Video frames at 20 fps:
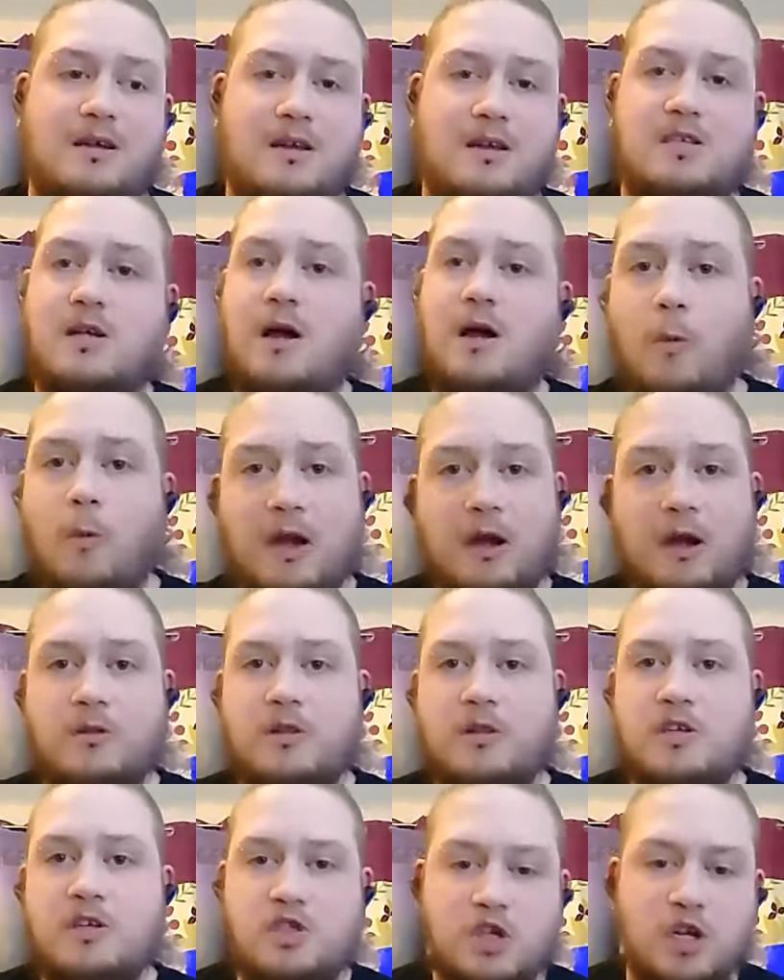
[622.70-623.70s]
And so I went
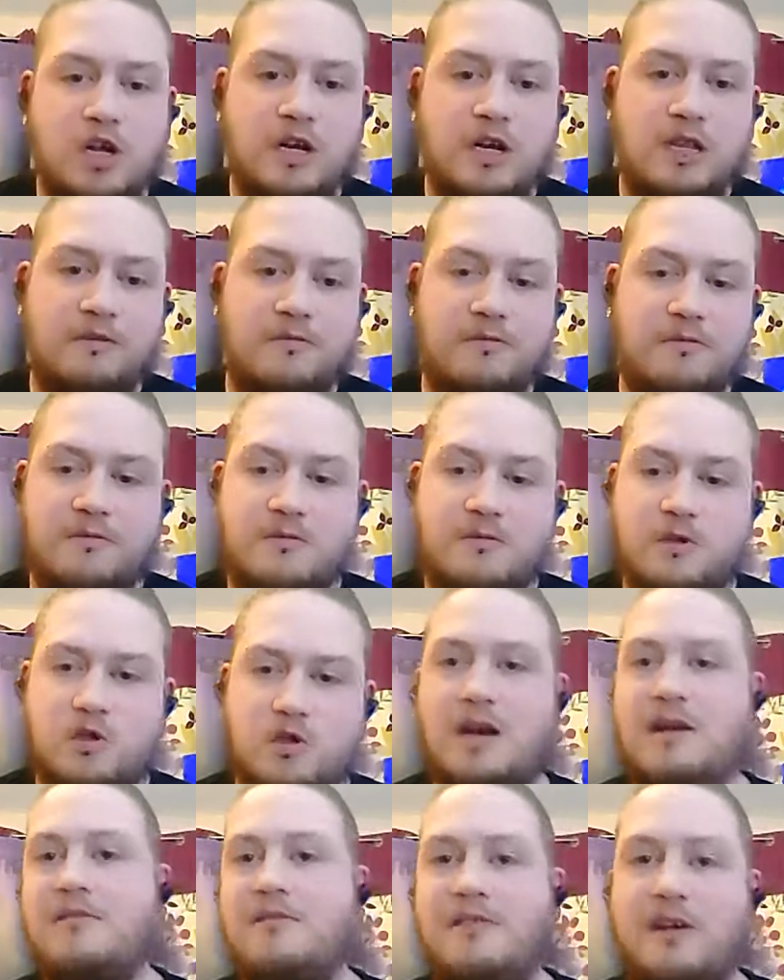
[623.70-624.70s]
on this journey of
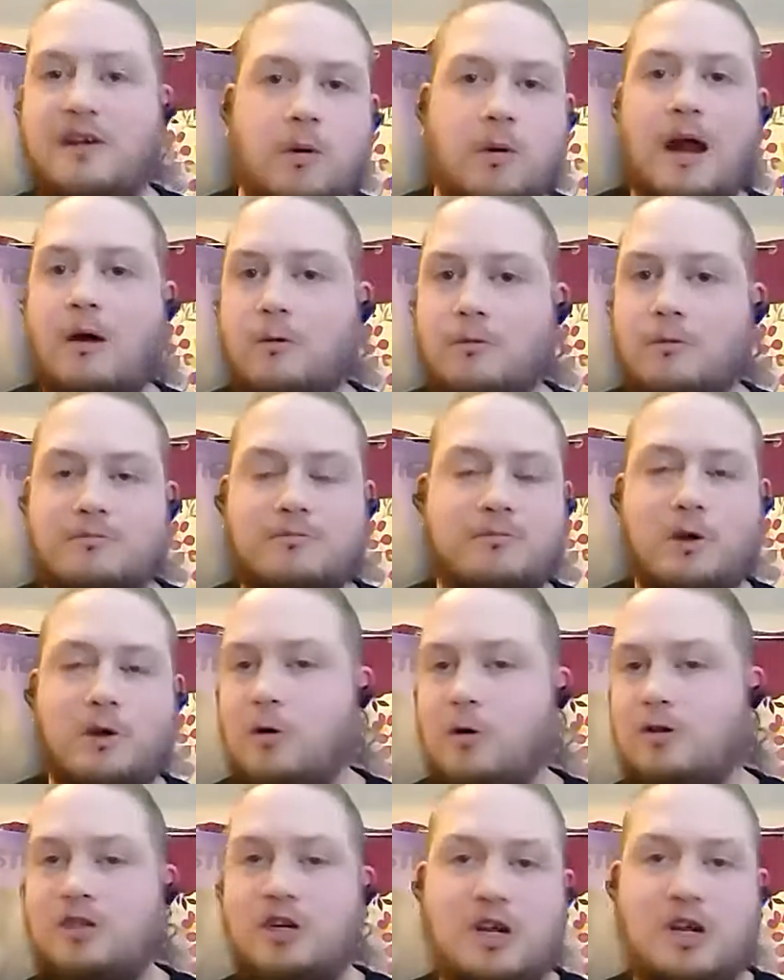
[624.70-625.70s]
trying to figure out the
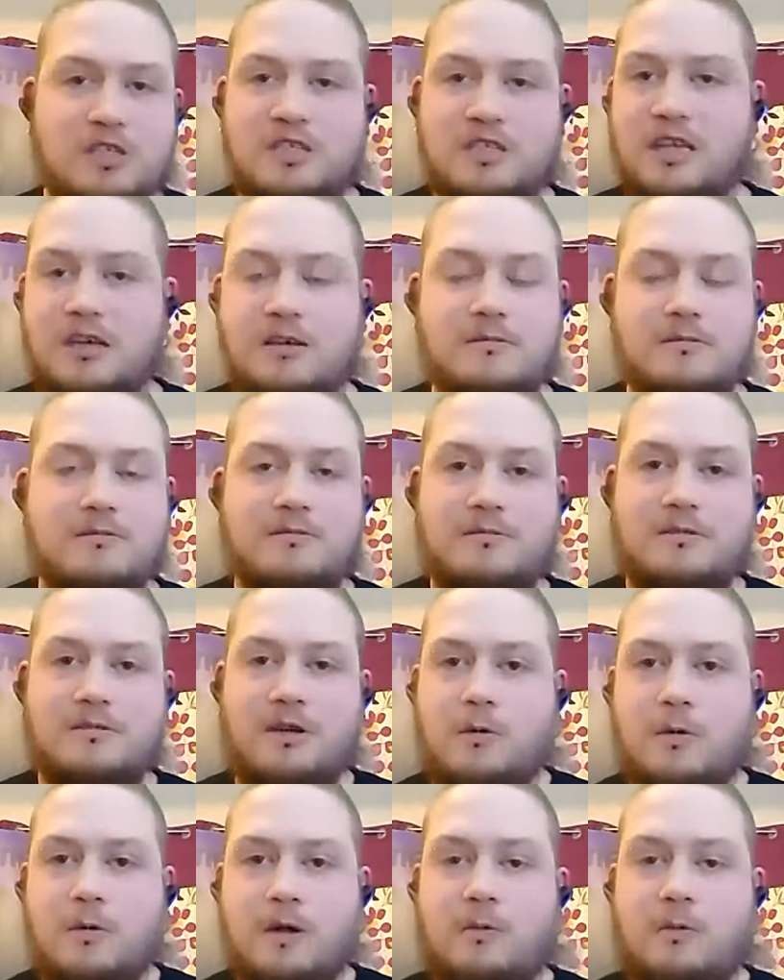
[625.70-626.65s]
whole church thing you know,